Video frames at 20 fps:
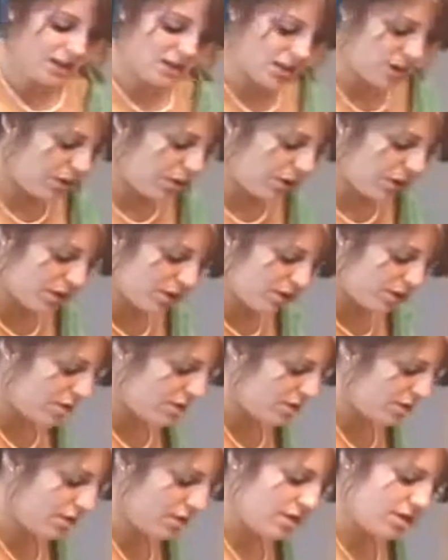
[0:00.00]
our skewers,
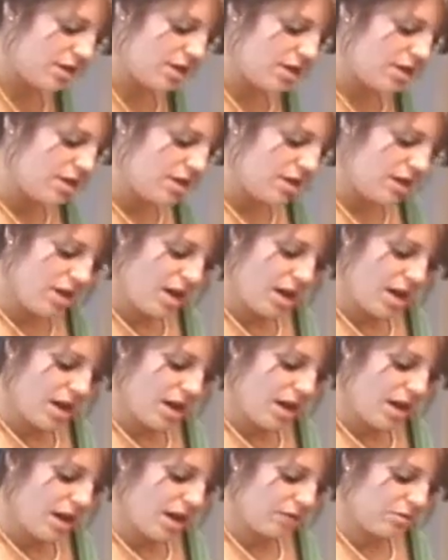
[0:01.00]

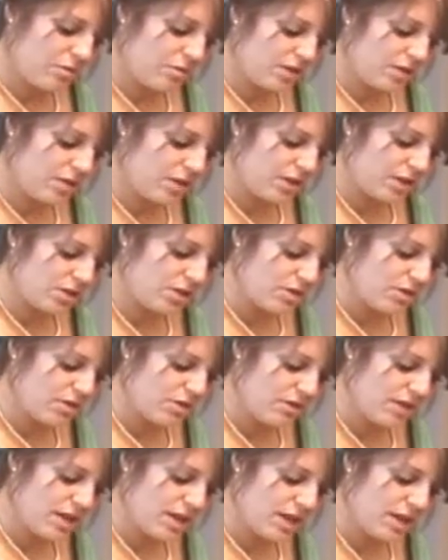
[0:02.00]
and we're just going to do
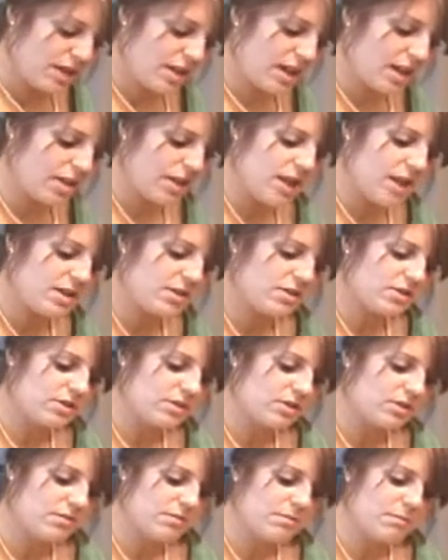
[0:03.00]
everything like
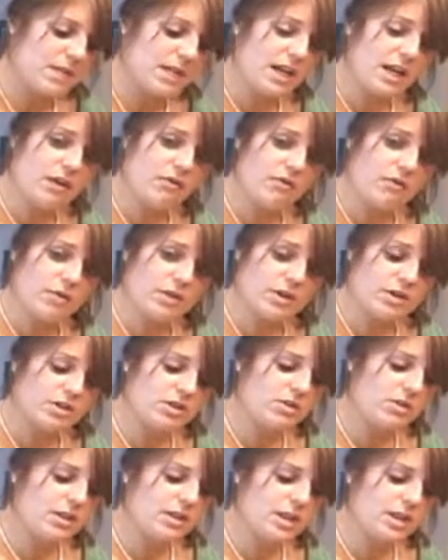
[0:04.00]
this. Be careful when you're
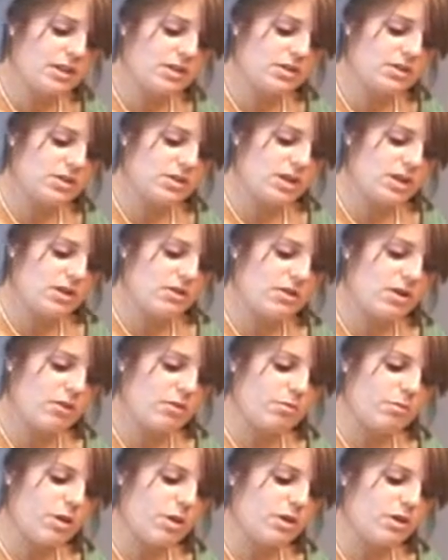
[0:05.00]
doing these so that you
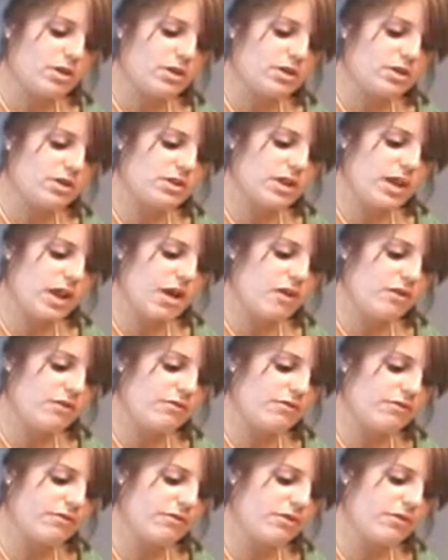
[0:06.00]
don't poke
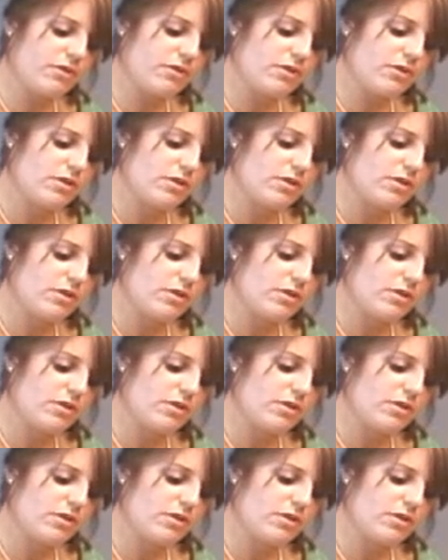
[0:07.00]
yourself.